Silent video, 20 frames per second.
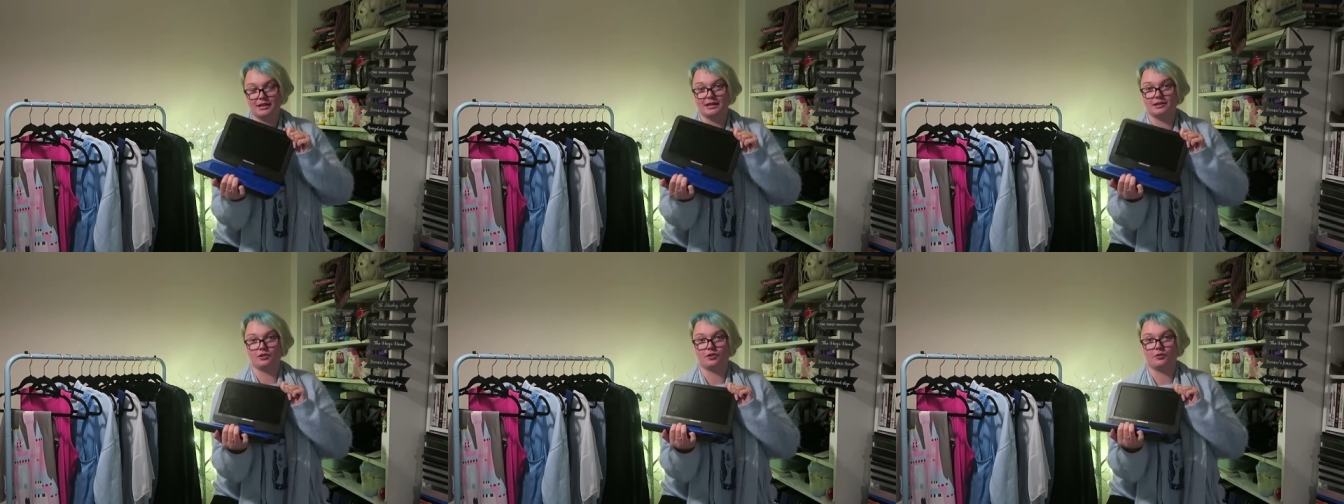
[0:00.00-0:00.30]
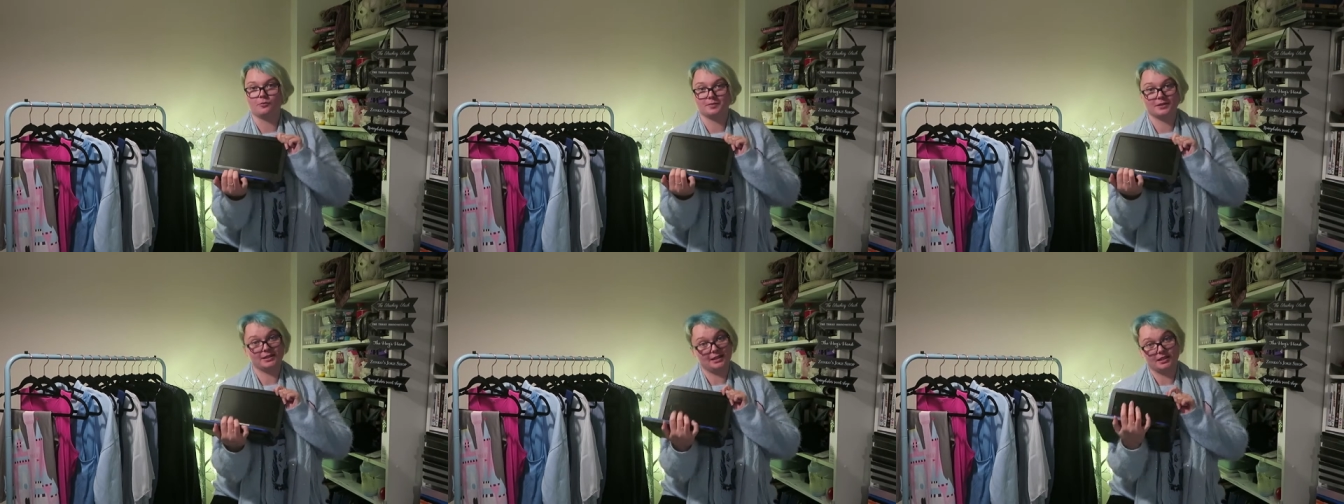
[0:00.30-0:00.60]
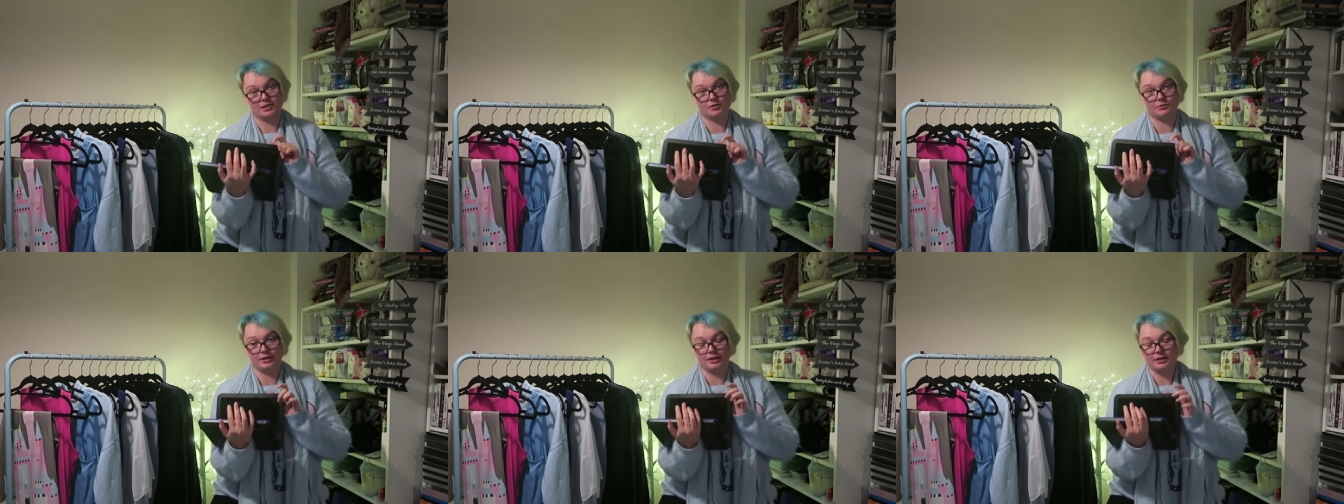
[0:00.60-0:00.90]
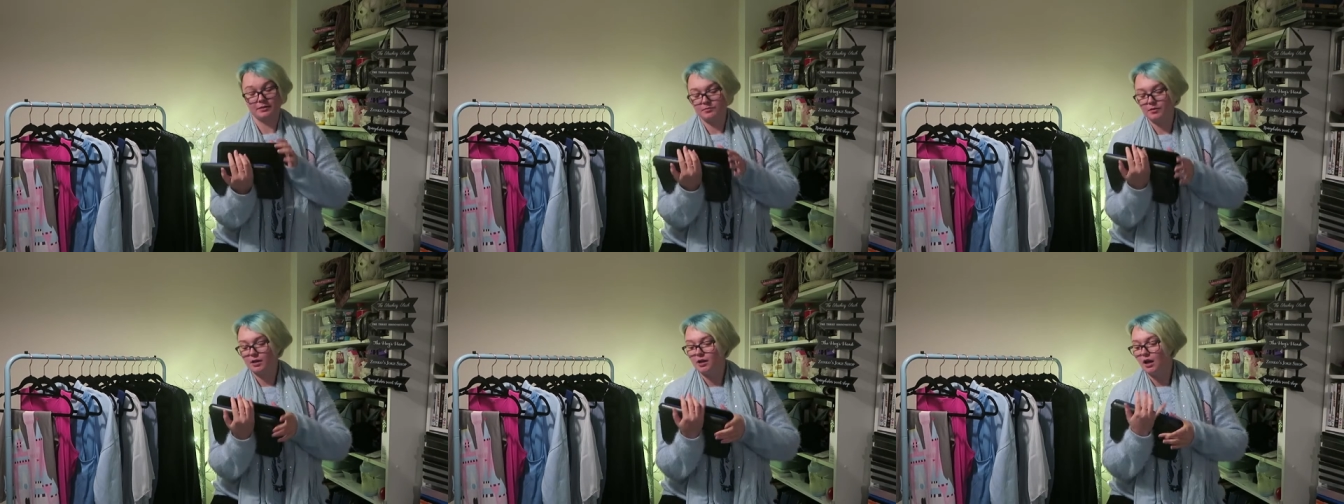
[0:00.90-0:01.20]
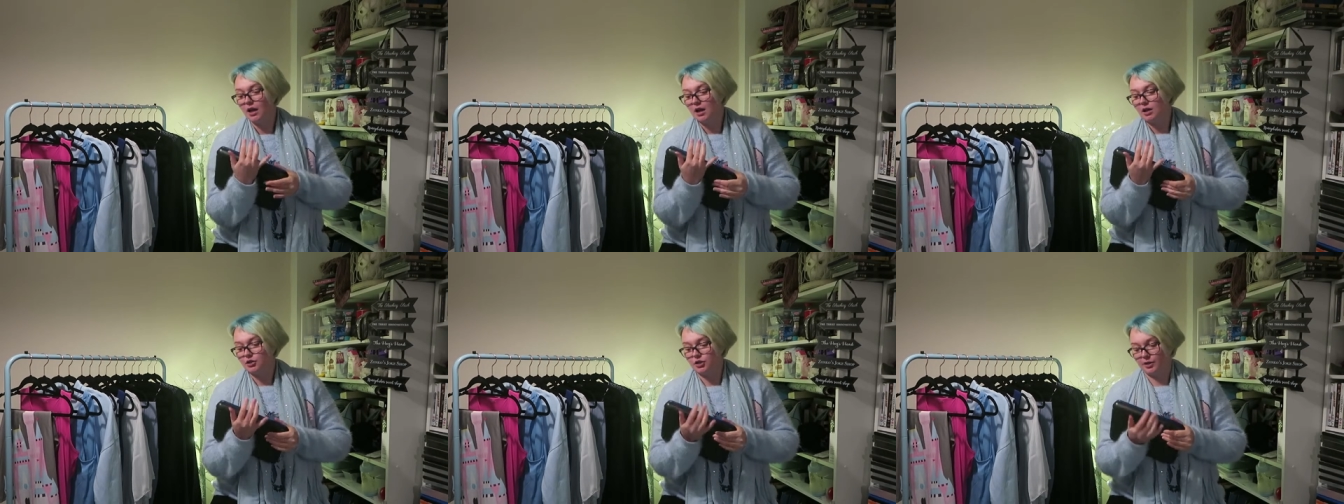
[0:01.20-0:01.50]
is obsessed with it
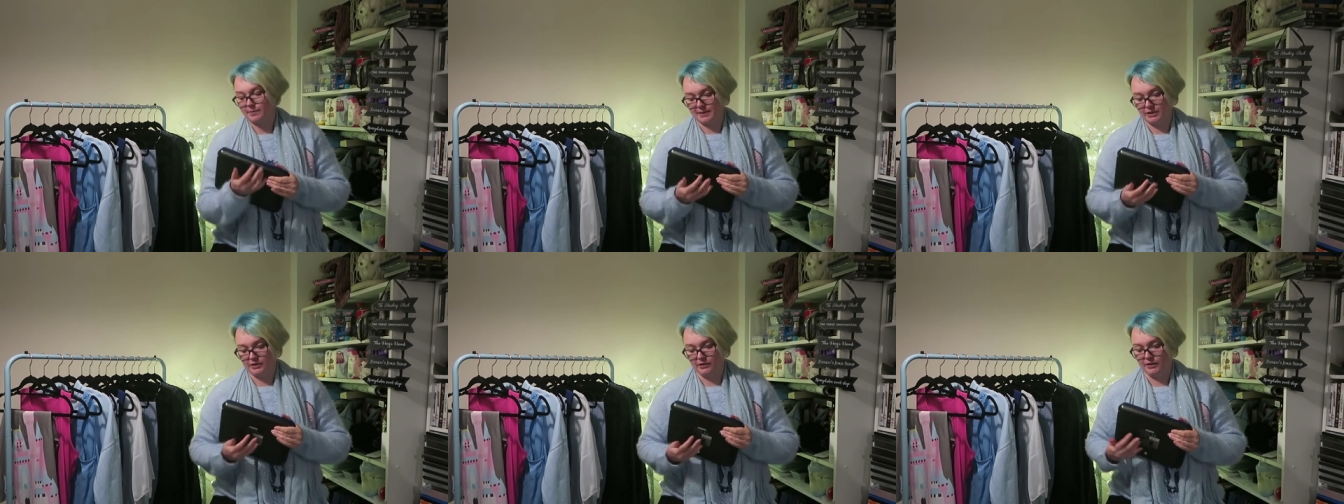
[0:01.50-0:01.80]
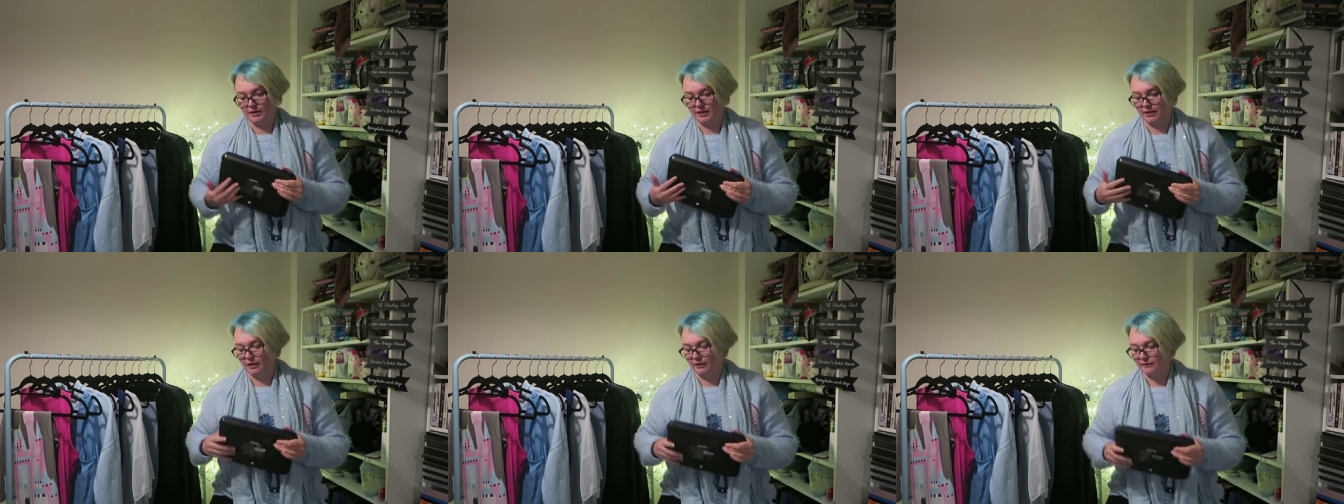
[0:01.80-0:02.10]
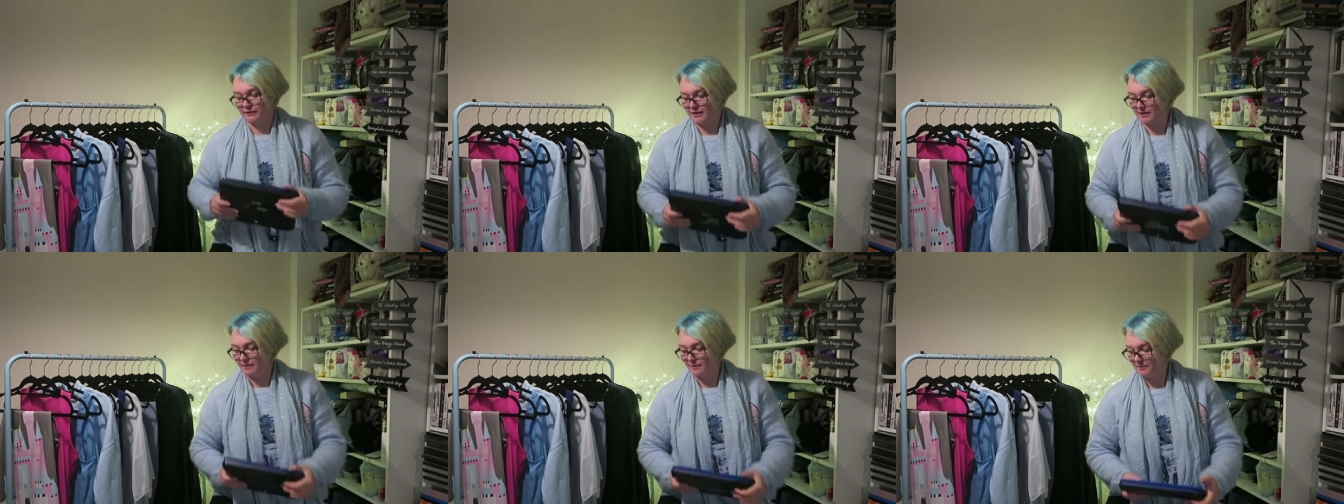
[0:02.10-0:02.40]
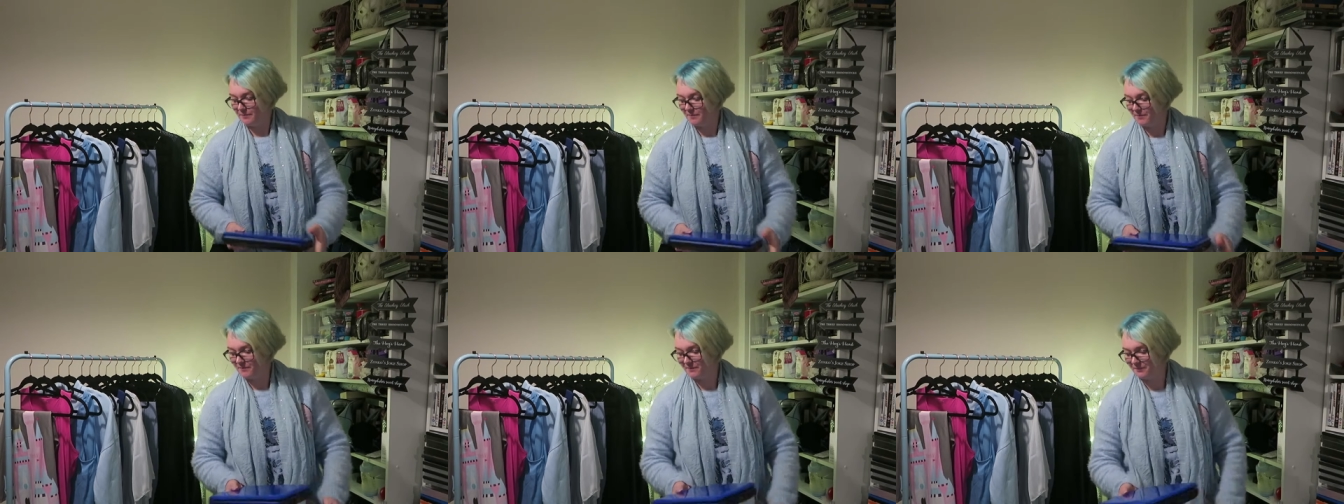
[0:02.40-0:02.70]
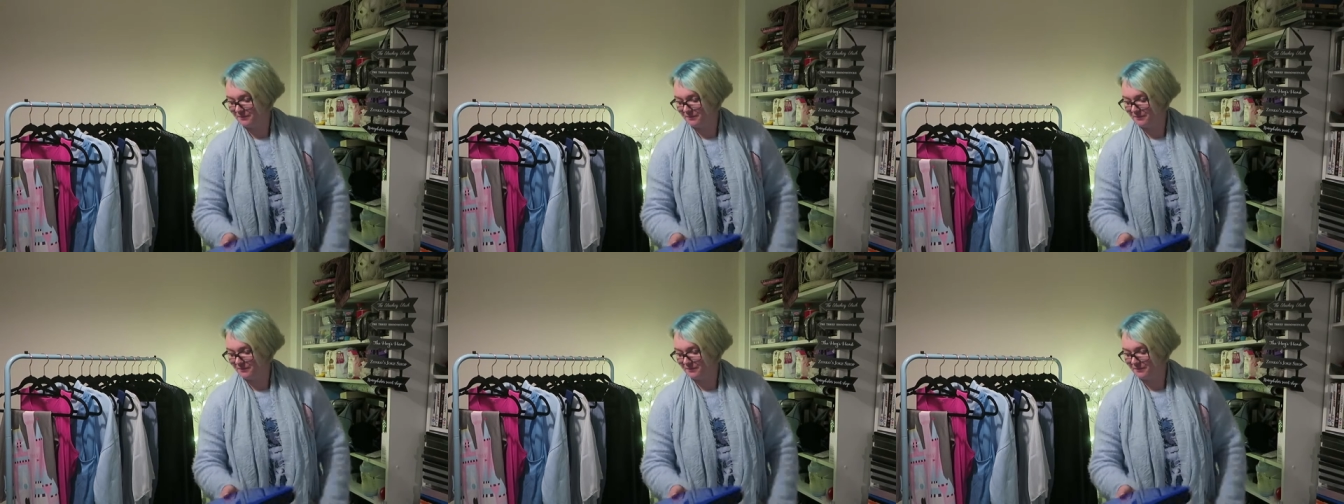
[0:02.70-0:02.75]
she absolutely loves it